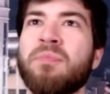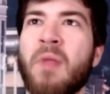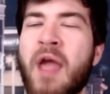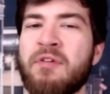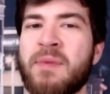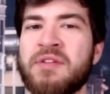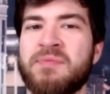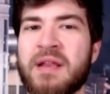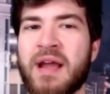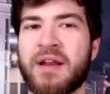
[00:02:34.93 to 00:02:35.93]
everybody's
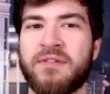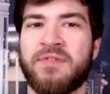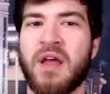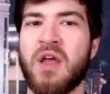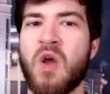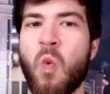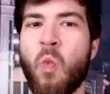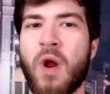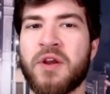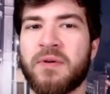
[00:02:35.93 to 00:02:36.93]
been kind of
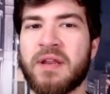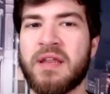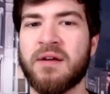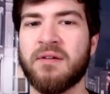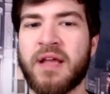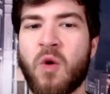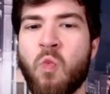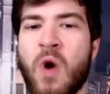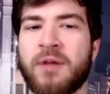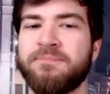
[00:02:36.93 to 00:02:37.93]
wondering here, like,
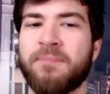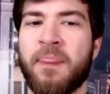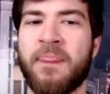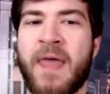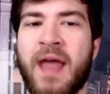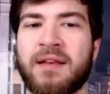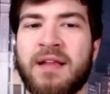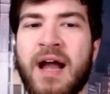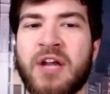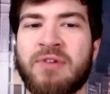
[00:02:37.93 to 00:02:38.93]
what that
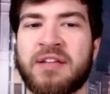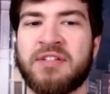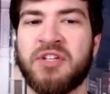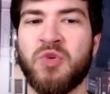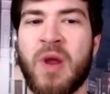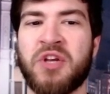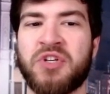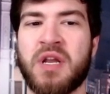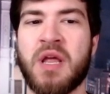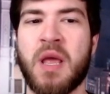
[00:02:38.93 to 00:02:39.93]
contract
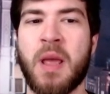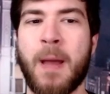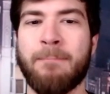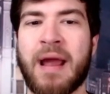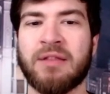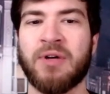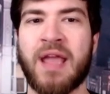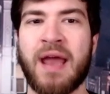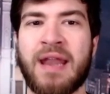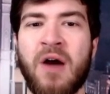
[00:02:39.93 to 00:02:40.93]
situation might look
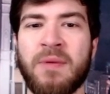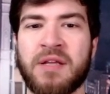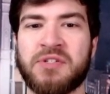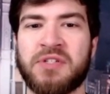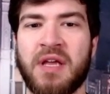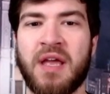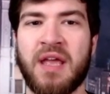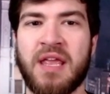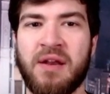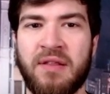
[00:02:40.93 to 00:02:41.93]
at now, because,
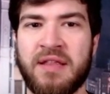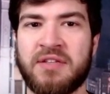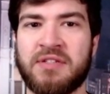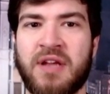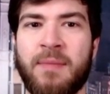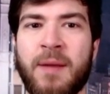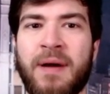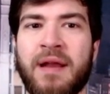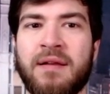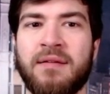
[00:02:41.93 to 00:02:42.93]
you know, this is coming up
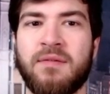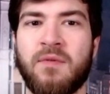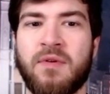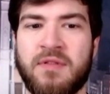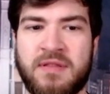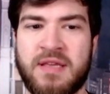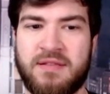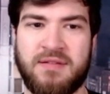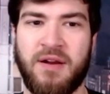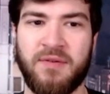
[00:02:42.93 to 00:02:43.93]
on
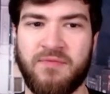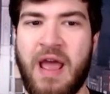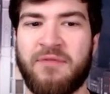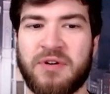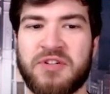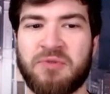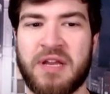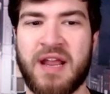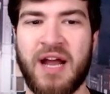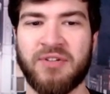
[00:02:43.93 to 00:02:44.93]
that, you know, after his rookie
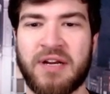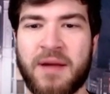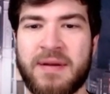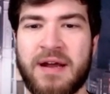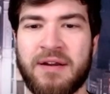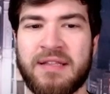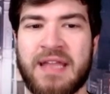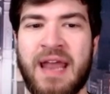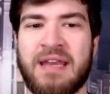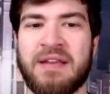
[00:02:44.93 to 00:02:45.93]
contract coming down to
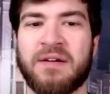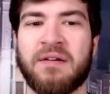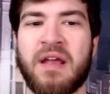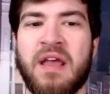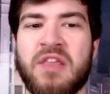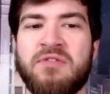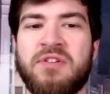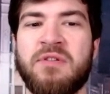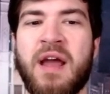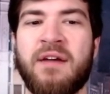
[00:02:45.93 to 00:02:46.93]
the end here, you
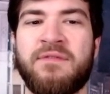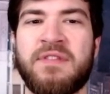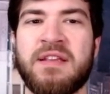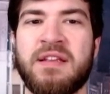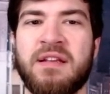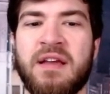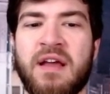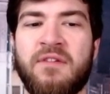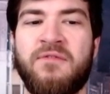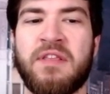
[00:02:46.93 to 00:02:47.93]
do have the
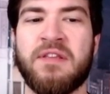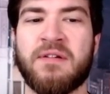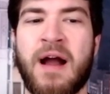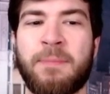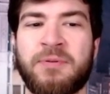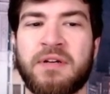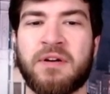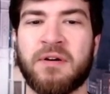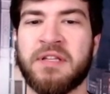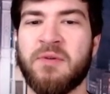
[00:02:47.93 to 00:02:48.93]
fifth year option
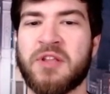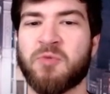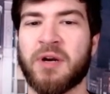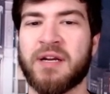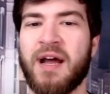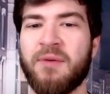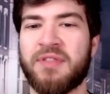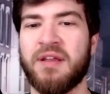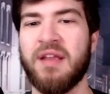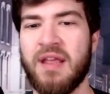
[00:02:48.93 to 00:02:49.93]
currently, what he's working on with
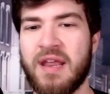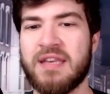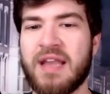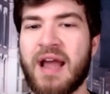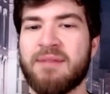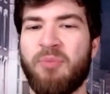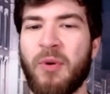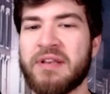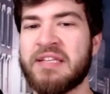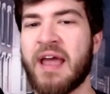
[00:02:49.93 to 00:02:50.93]
the
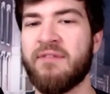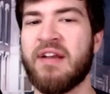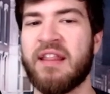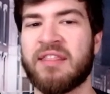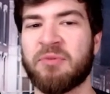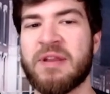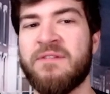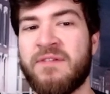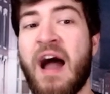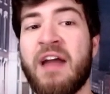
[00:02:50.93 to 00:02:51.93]

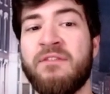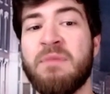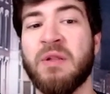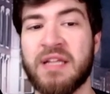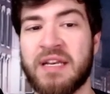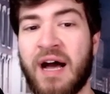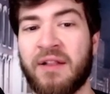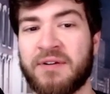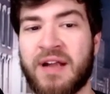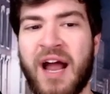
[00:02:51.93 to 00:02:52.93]
$9.735 million
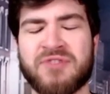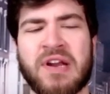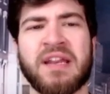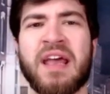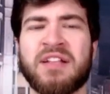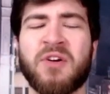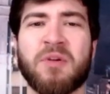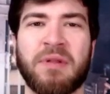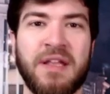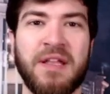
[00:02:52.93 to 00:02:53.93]
contract. It's hard
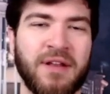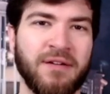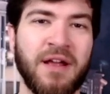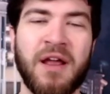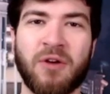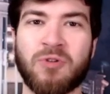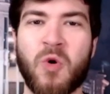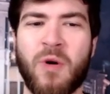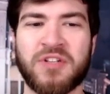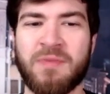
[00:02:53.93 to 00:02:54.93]
to believe that
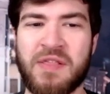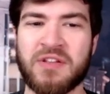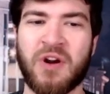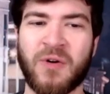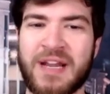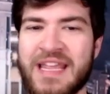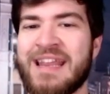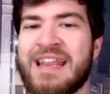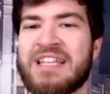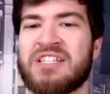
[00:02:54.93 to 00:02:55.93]
Roquan Smith is already
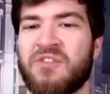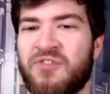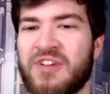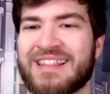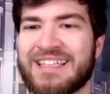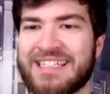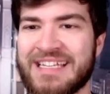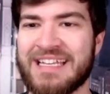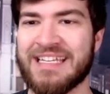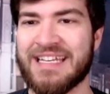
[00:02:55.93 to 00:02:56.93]
in his fifth
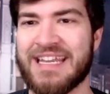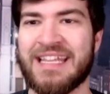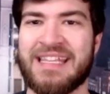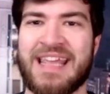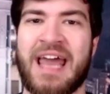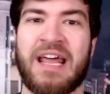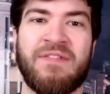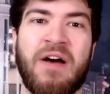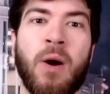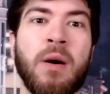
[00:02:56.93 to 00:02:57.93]
season in the
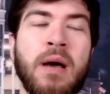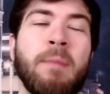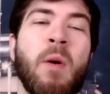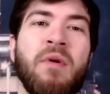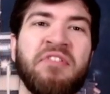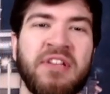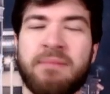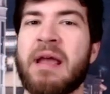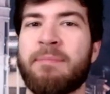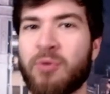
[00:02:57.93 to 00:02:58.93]
NFL, but we've seen him
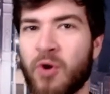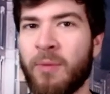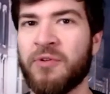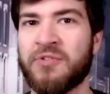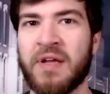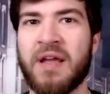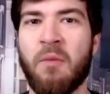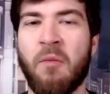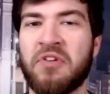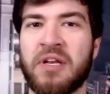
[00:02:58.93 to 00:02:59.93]
make Pro Bowls.
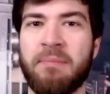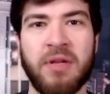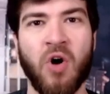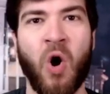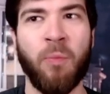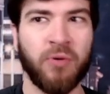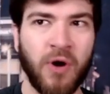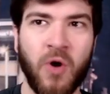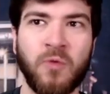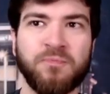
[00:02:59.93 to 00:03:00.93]
We've seen him be all
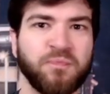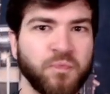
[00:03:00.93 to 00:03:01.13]
pro.